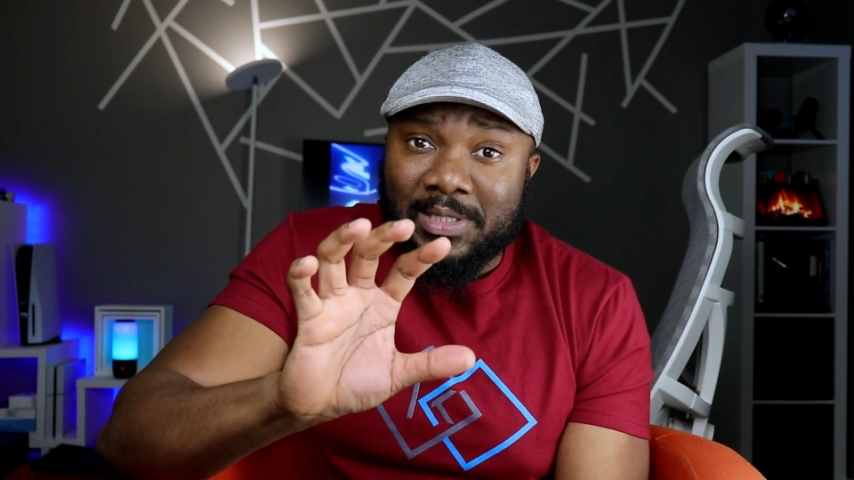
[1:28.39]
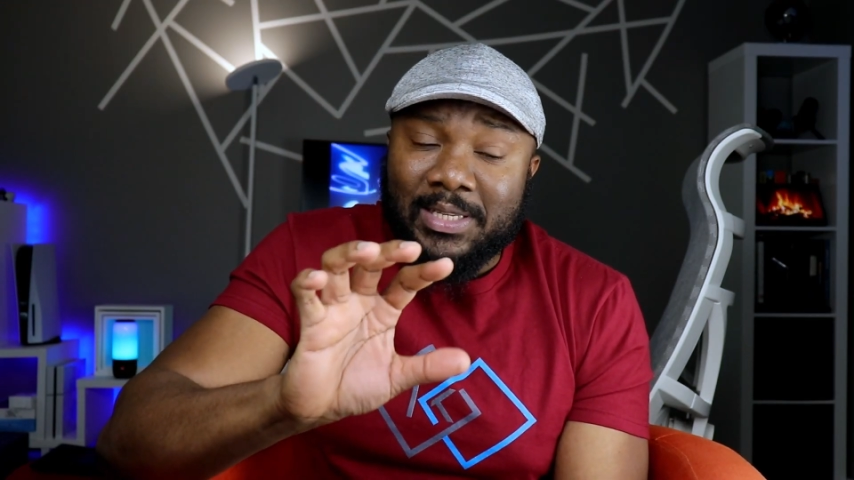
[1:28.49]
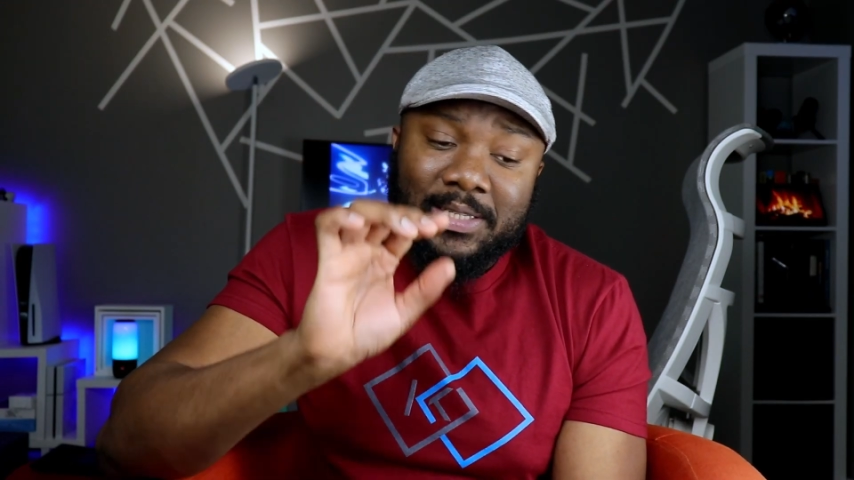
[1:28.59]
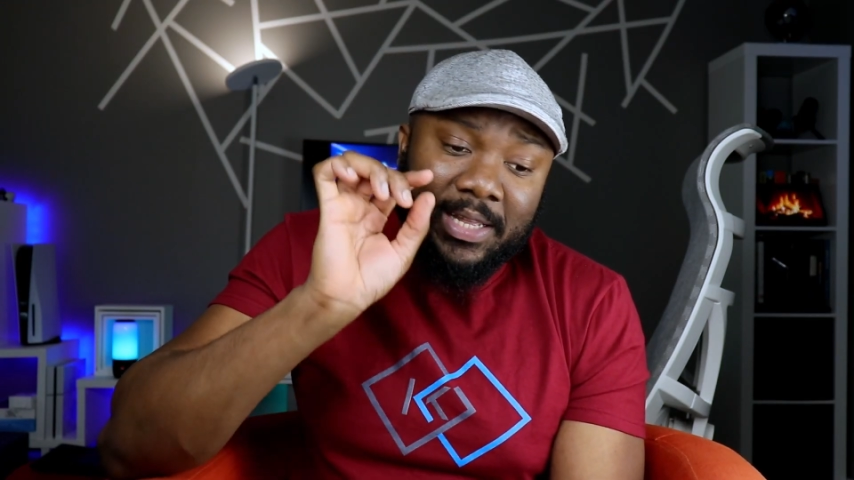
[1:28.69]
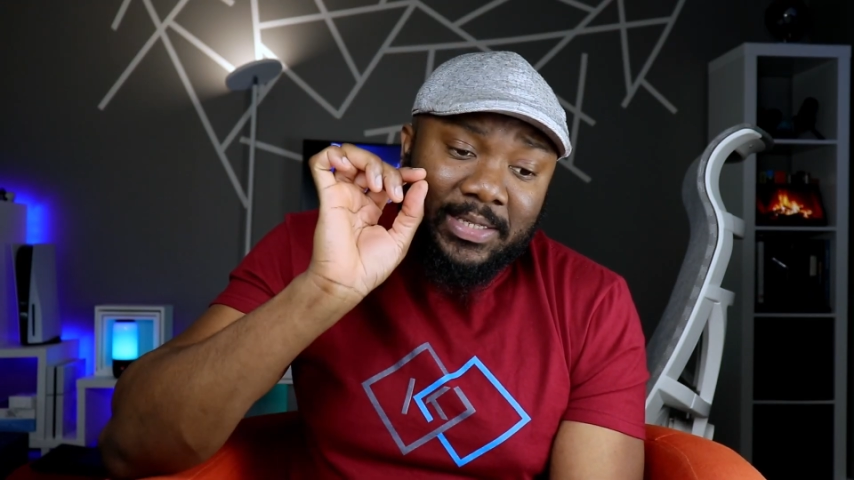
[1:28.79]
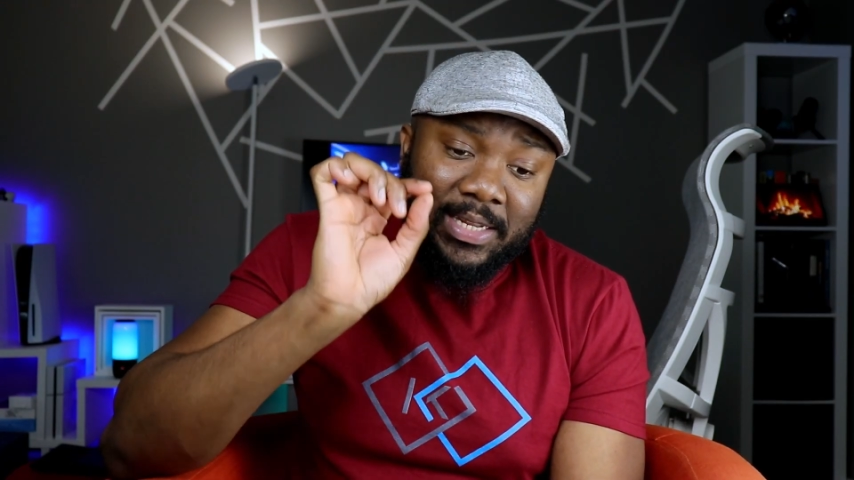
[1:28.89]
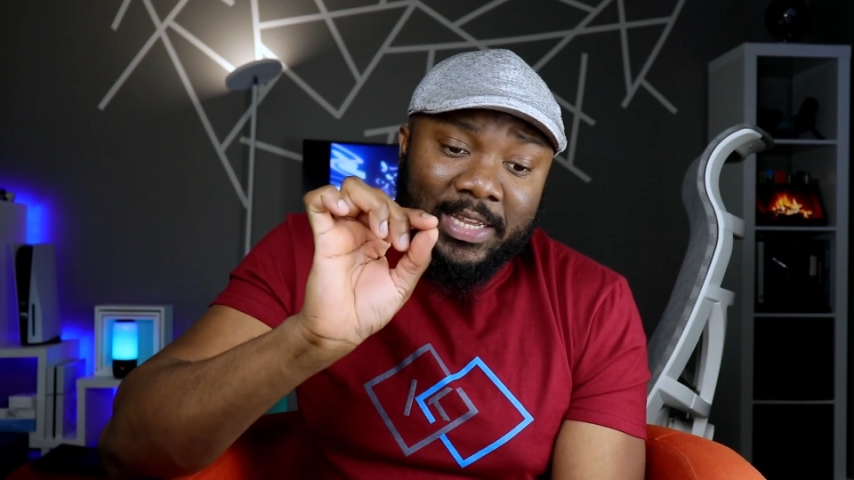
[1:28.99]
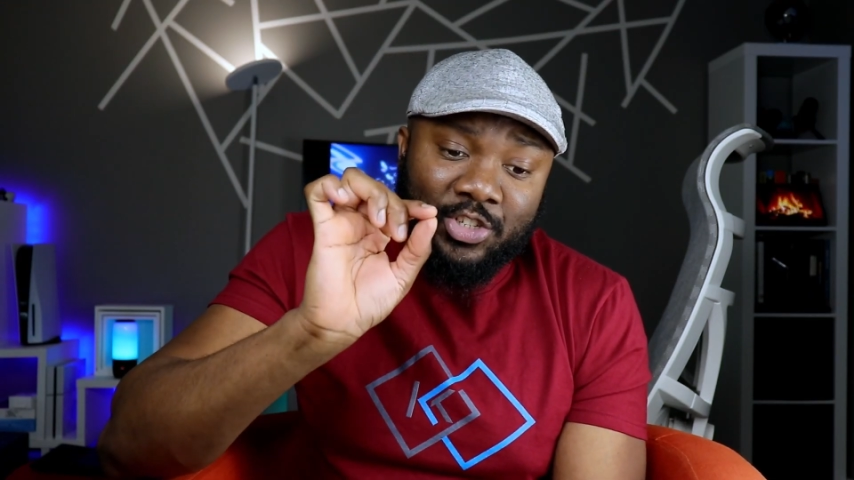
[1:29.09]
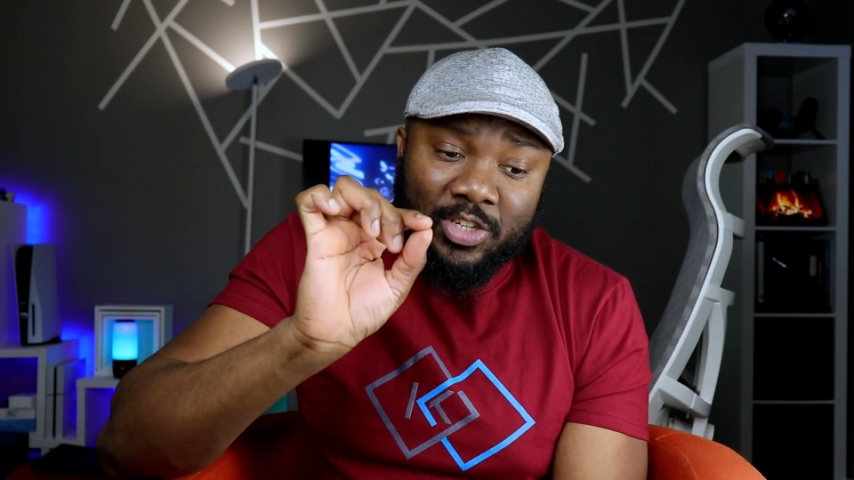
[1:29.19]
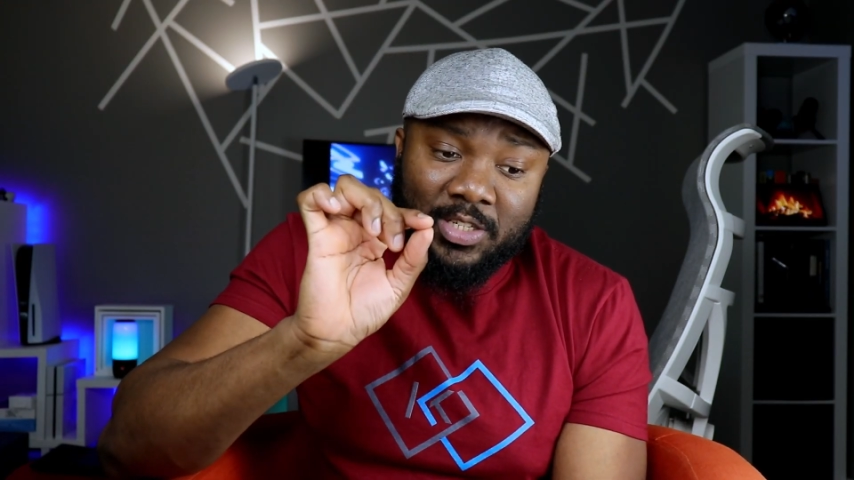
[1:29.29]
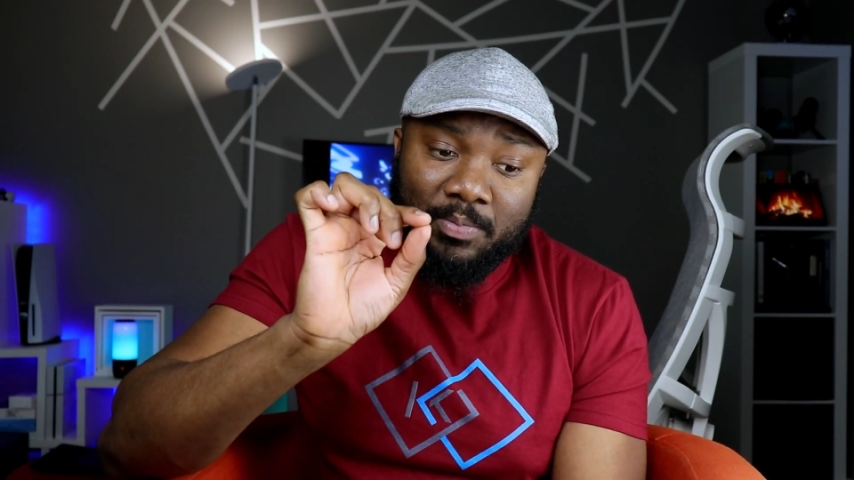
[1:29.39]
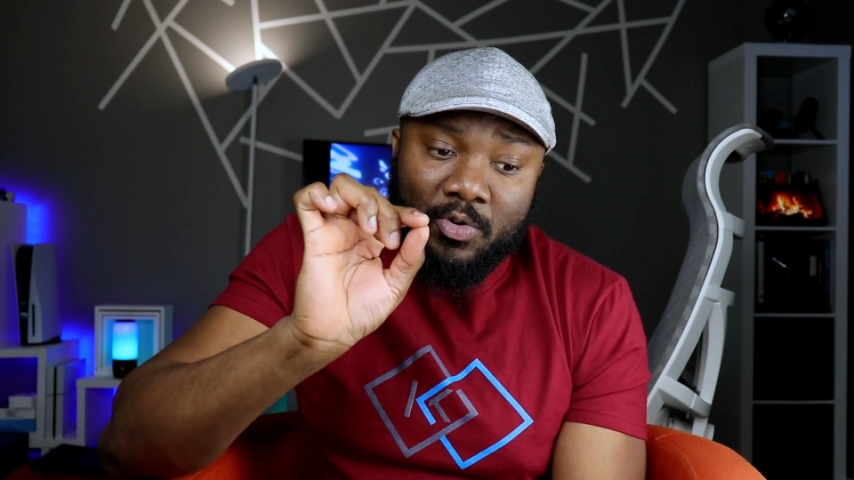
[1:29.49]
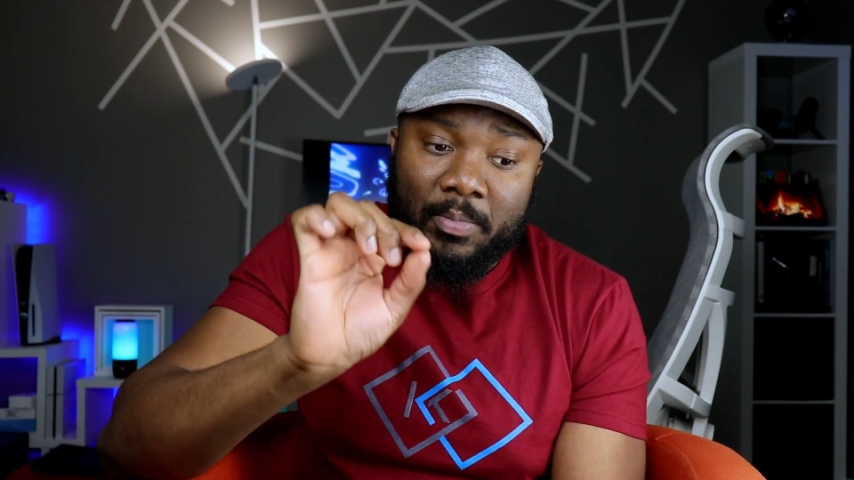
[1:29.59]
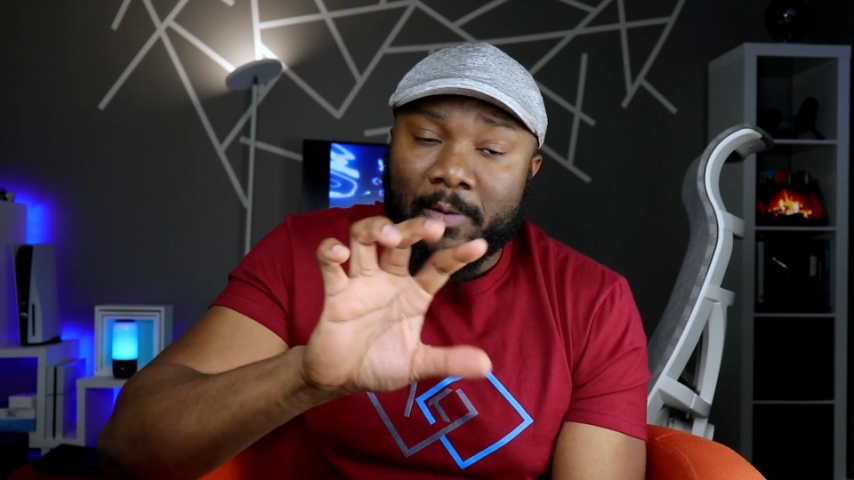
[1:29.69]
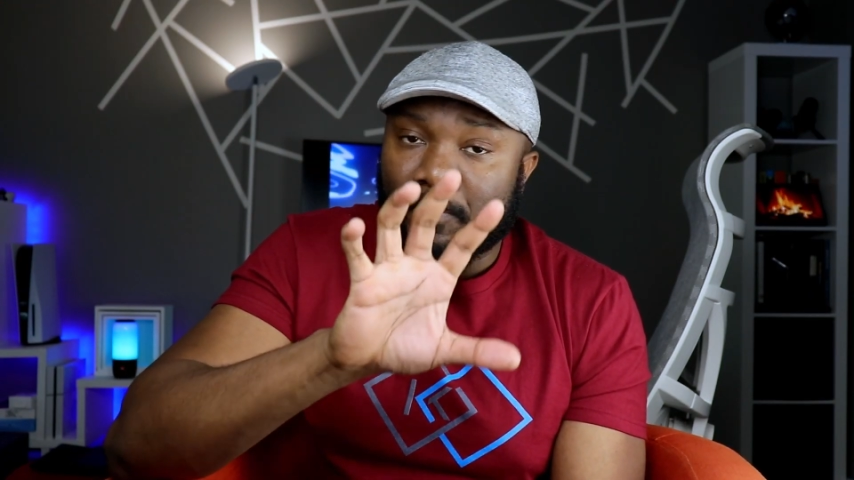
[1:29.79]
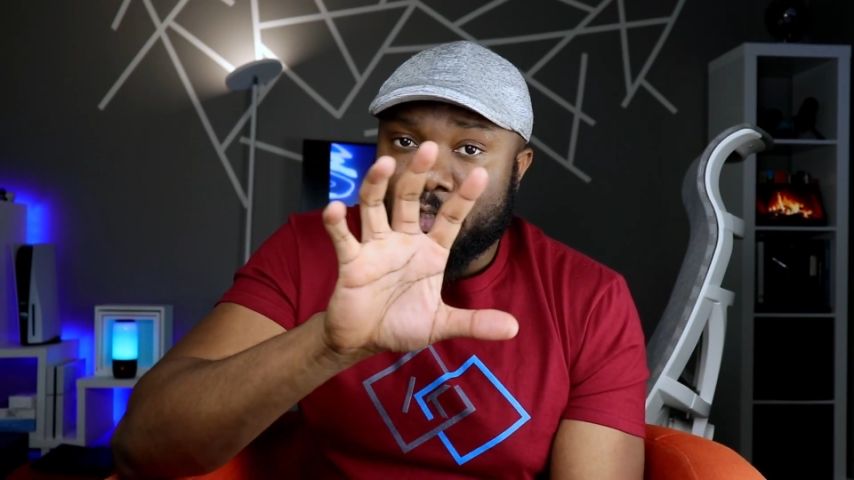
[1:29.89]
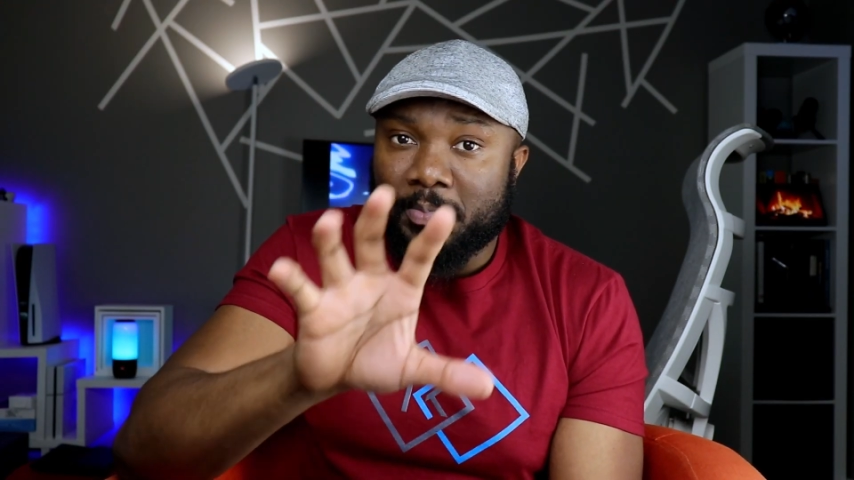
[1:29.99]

details in just a moment,